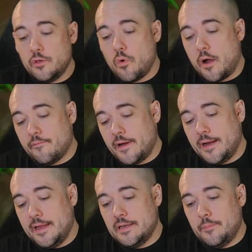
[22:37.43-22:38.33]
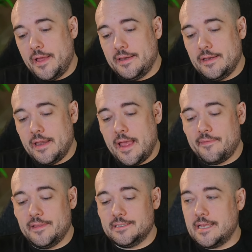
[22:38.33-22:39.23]
like you are very independent
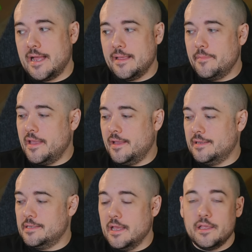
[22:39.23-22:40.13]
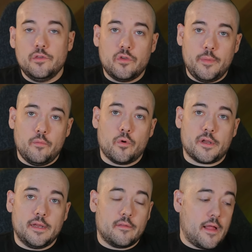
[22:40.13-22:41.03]
at this time, and you could be
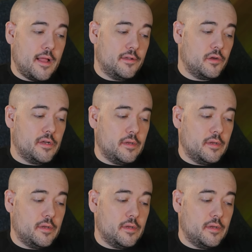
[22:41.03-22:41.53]
working a lot on your